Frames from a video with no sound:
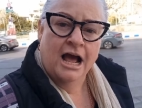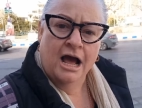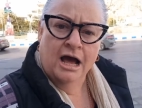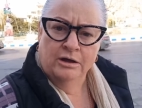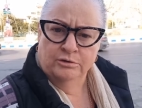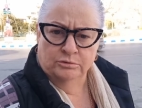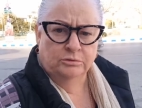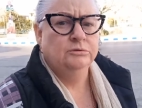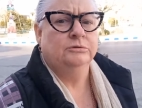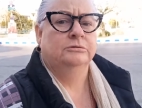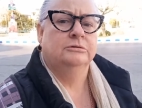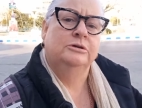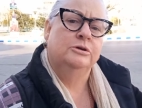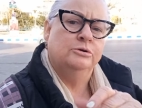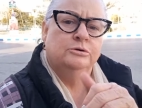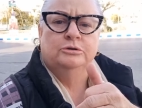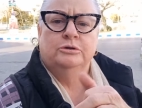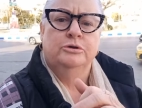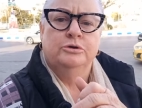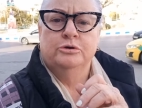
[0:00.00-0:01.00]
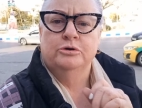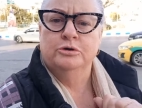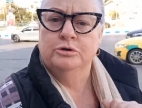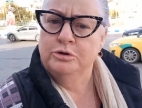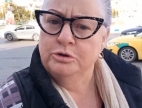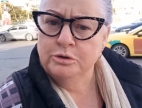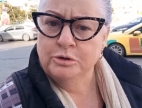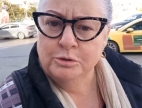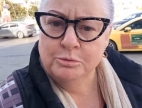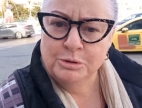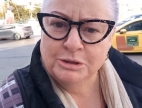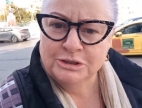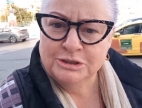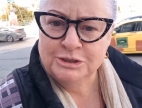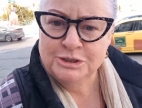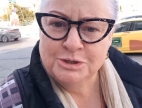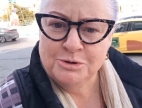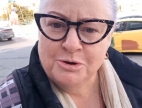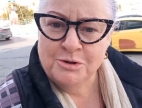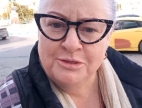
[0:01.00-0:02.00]
oh, Google, Google, Google, what to
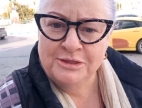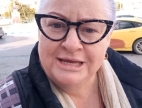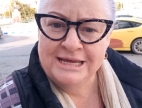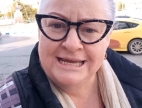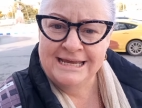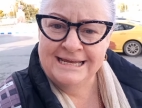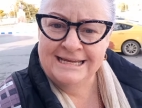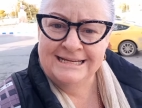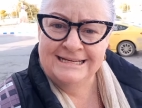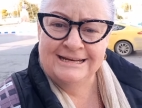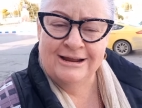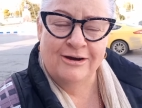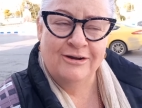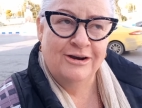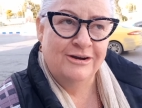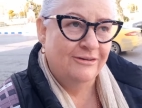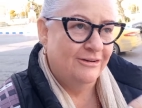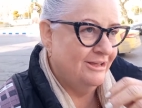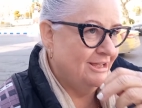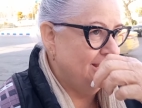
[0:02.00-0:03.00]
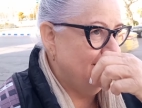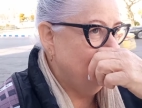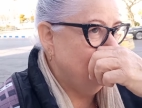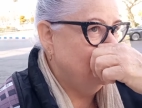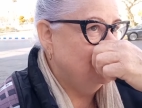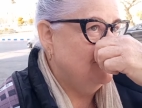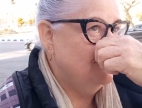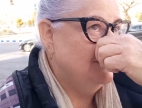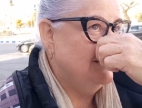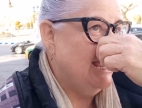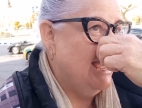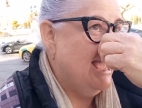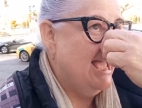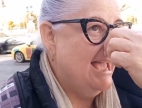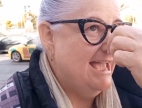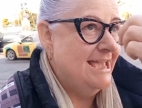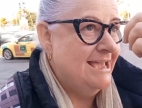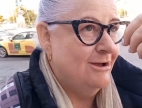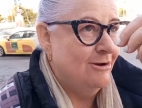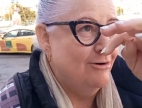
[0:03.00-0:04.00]
do on the in on an indoor
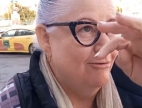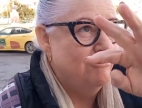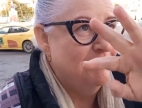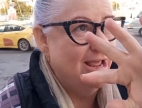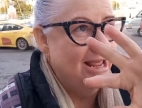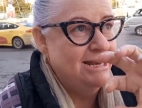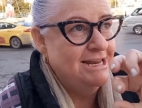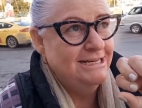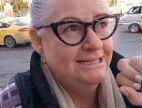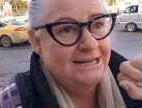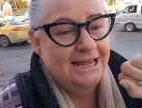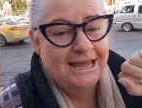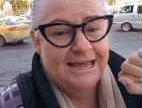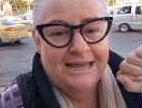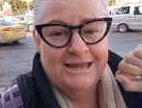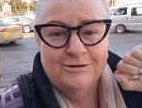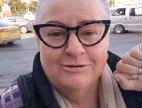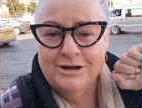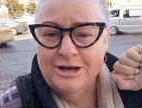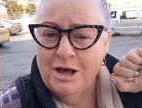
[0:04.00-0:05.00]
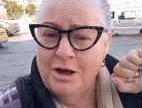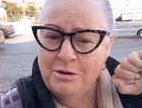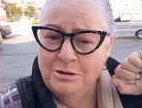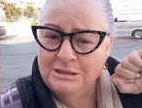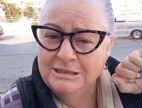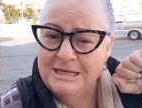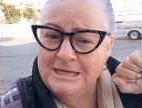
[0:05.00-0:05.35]
day, on a rainy day, or a cold